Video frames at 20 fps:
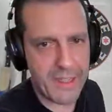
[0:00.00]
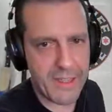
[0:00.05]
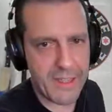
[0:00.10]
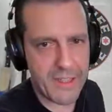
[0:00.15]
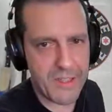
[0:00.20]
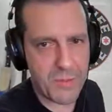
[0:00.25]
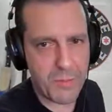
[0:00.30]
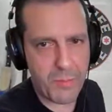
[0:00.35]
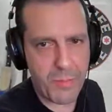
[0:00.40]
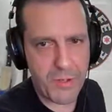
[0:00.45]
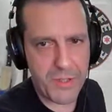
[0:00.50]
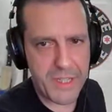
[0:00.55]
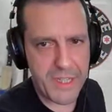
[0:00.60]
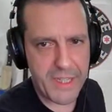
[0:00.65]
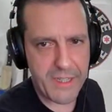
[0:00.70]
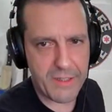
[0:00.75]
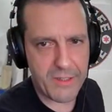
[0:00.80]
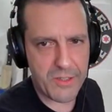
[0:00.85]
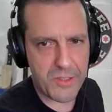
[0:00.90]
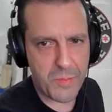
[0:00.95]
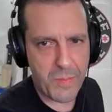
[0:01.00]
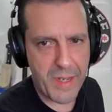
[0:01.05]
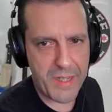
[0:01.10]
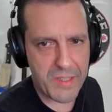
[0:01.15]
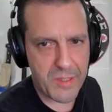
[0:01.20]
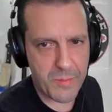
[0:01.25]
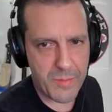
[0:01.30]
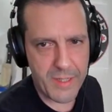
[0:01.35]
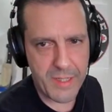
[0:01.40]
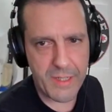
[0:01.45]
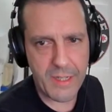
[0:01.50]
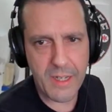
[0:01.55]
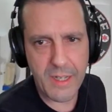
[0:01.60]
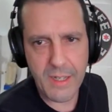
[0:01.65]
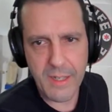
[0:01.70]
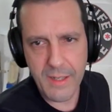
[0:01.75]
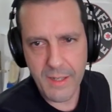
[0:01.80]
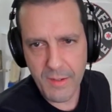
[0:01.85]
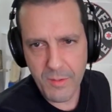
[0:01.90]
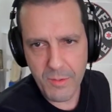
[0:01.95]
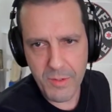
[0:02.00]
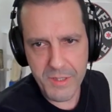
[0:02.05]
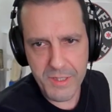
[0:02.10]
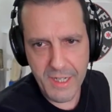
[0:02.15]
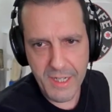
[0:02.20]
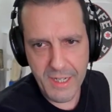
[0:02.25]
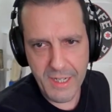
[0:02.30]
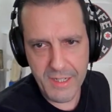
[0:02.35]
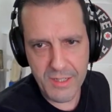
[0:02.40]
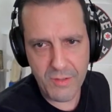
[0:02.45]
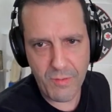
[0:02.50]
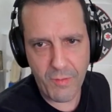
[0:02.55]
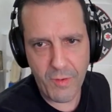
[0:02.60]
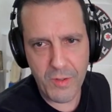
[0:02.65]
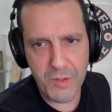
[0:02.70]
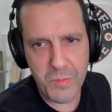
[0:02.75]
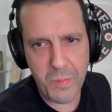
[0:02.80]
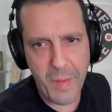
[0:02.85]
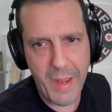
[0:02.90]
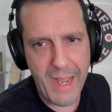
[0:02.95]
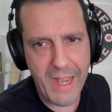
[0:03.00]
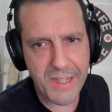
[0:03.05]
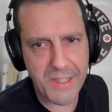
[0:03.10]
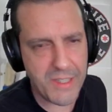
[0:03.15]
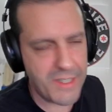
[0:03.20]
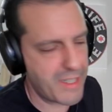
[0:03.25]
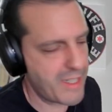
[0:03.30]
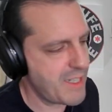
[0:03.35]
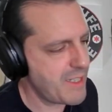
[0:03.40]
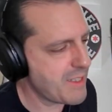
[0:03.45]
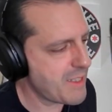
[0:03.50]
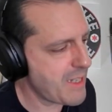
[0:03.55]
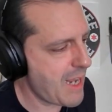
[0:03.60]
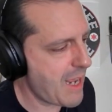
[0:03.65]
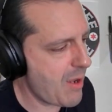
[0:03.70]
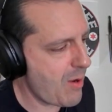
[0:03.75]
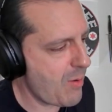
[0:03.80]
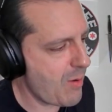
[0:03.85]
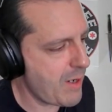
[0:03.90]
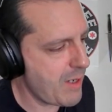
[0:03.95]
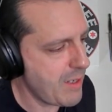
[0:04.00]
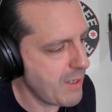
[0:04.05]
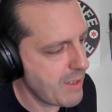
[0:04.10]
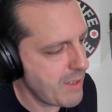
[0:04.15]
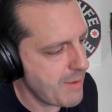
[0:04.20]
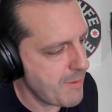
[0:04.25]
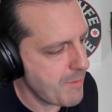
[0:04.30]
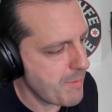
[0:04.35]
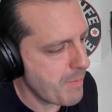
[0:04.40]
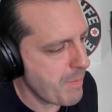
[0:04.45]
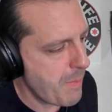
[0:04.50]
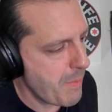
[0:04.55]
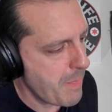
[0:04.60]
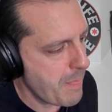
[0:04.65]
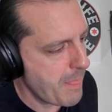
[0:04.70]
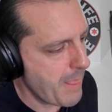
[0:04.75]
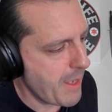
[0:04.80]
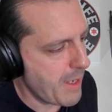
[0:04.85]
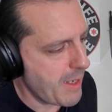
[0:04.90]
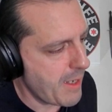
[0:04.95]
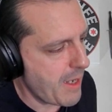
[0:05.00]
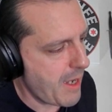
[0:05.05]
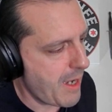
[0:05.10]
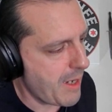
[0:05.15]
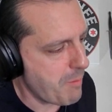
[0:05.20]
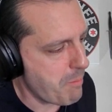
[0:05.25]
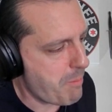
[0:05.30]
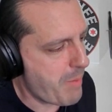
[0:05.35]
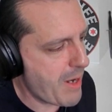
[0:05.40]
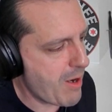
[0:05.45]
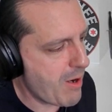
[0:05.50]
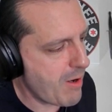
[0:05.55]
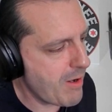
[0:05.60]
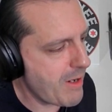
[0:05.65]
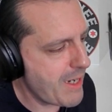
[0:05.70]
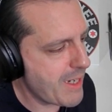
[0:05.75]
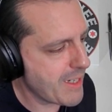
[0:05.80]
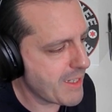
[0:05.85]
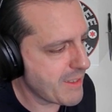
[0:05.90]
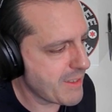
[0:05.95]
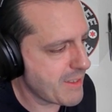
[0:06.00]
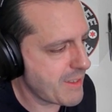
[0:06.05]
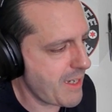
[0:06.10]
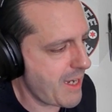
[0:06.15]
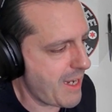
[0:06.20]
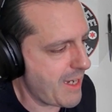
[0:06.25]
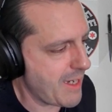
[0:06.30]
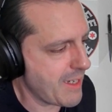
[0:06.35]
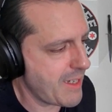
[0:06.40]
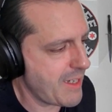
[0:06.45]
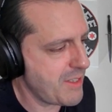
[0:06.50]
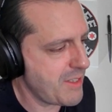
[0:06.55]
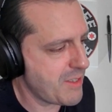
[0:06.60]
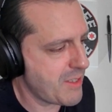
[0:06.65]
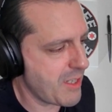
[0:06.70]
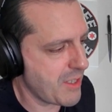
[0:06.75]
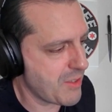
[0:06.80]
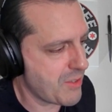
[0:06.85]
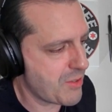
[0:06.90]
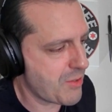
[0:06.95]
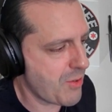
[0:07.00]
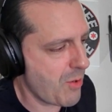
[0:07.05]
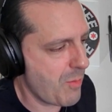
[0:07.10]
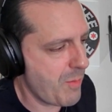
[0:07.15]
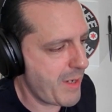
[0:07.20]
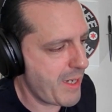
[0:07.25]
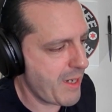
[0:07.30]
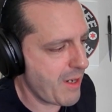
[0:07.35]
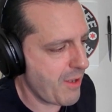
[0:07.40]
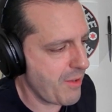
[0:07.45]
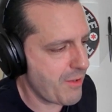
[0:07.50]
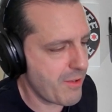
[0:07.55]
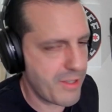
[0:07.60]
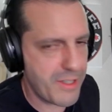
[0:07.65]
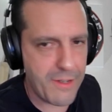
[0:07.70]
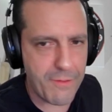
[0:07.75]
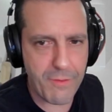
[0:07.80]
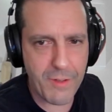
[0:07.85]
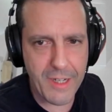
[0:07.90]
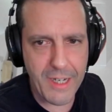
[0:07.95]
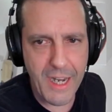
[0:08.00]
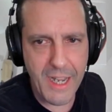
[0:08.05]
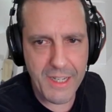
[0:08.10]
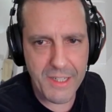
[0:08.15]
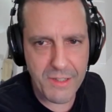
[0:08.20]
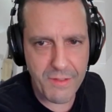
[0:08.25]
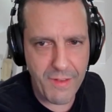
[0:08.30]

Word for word: this particular specimen was in his first batch. He's now uh, uh, on bearings and he's done so many other different kinds of